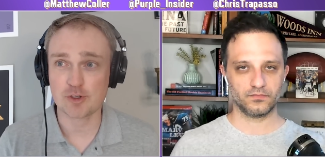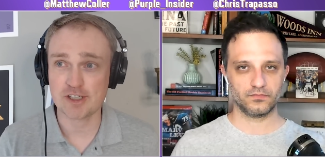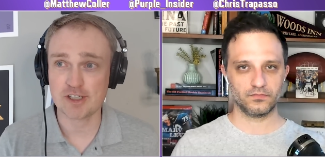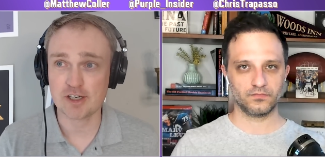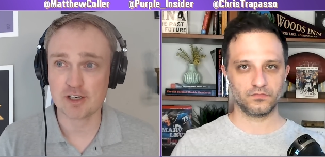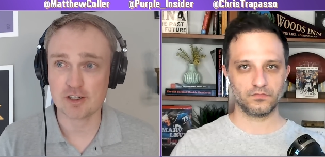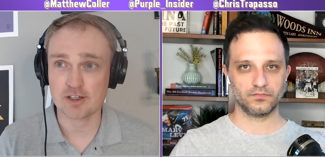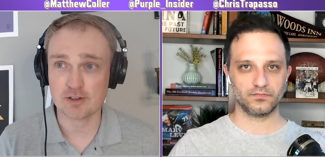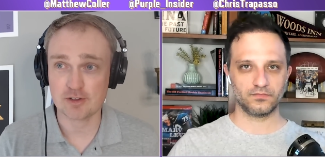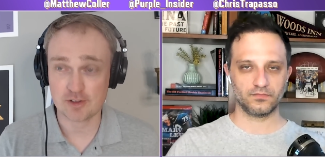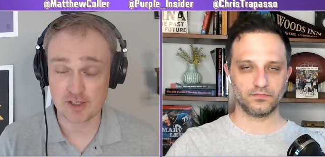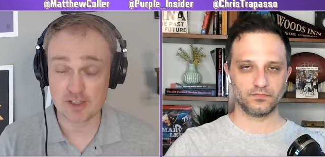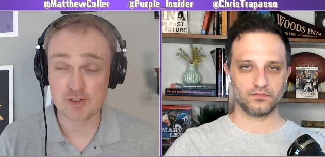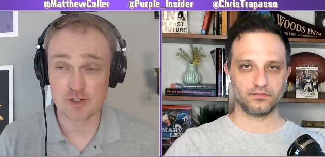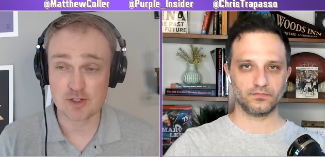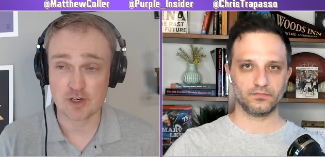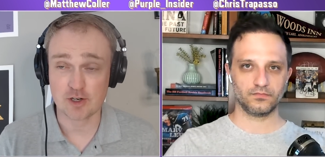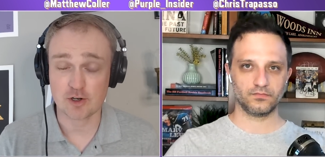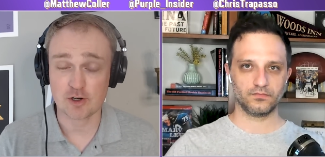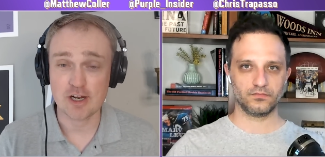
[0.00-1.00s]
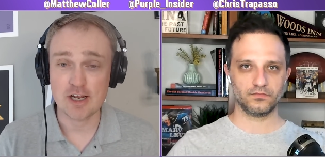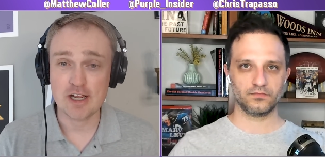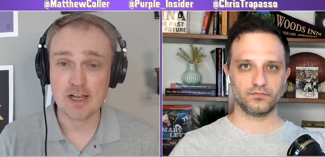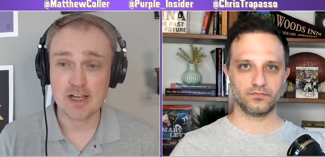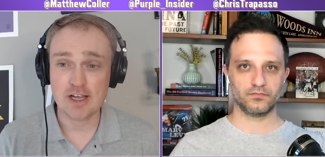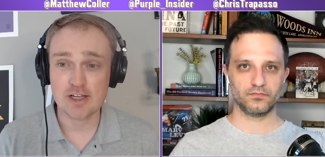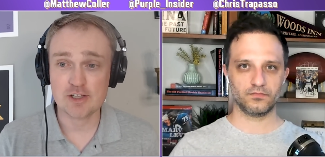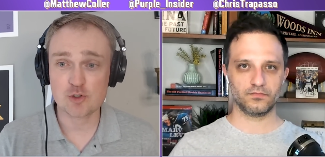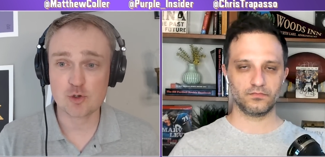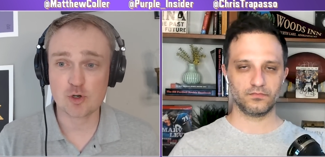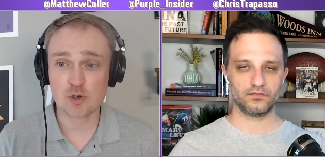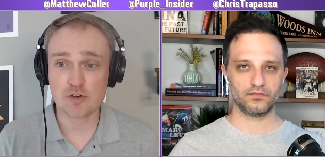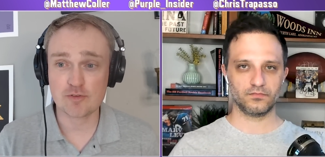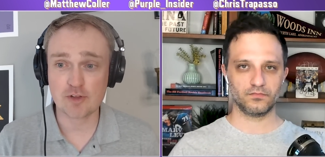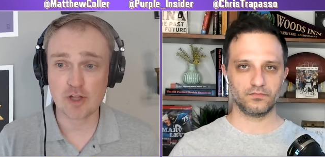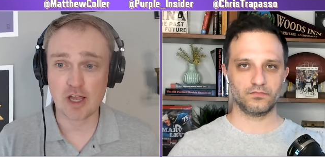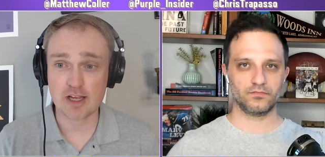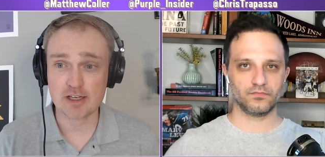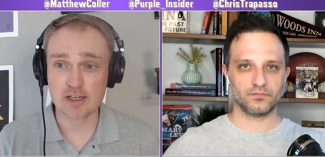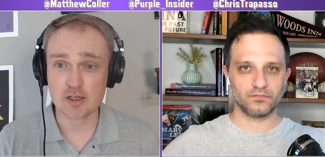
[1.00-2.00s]
Speaker 1: one year this year, it's sort
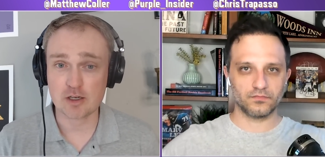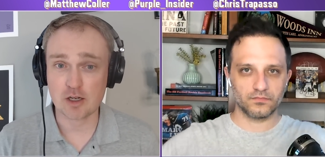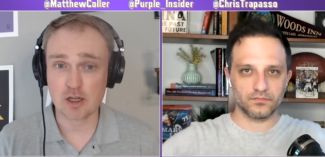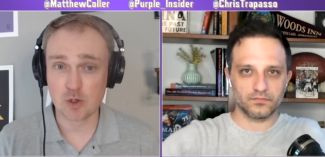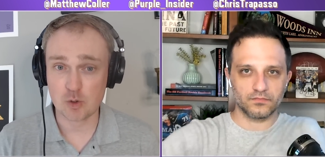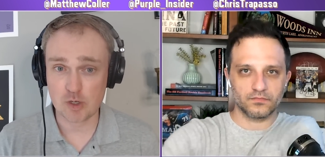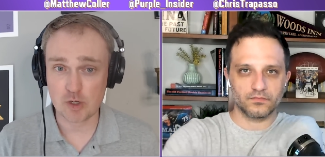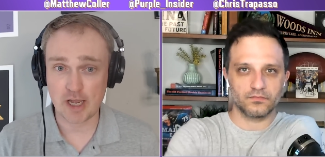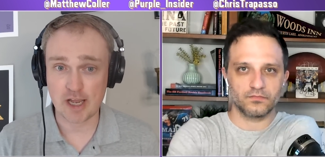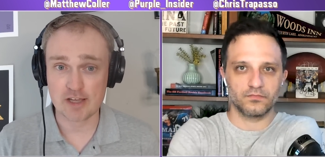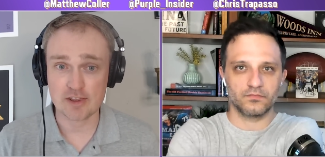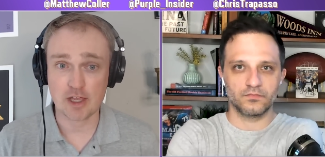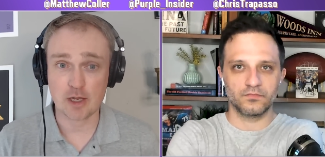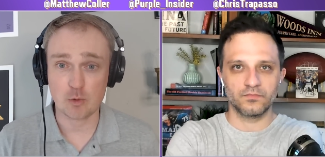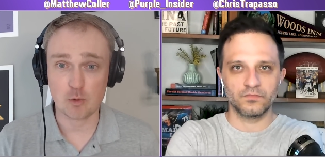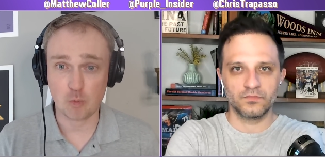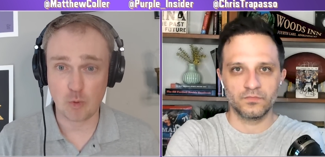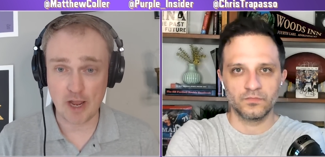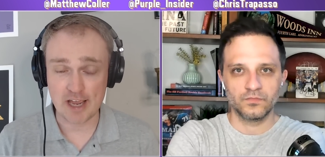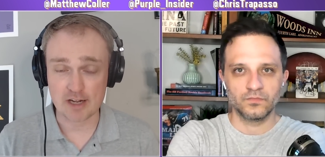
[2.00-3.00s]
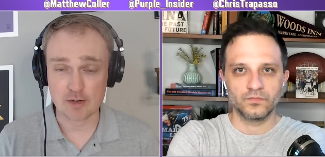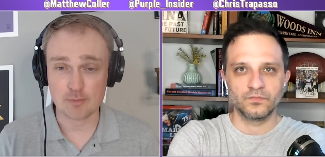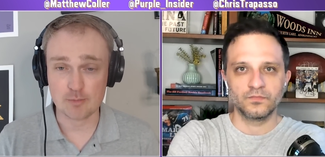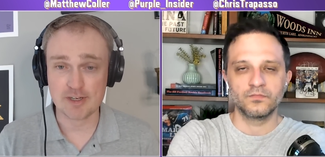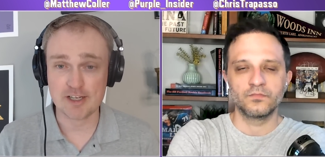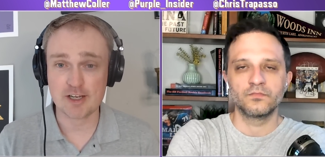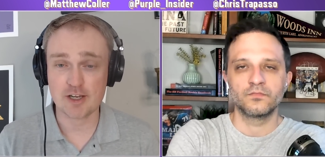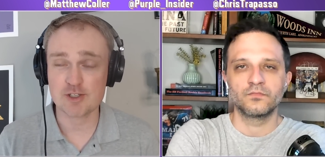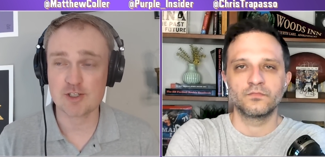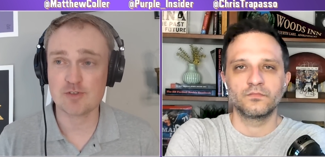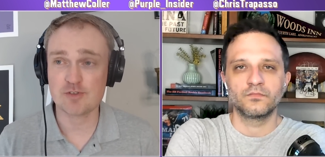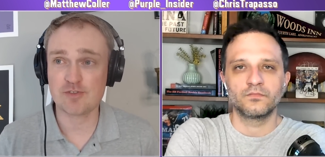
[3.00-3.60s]
of like okay, then when? Because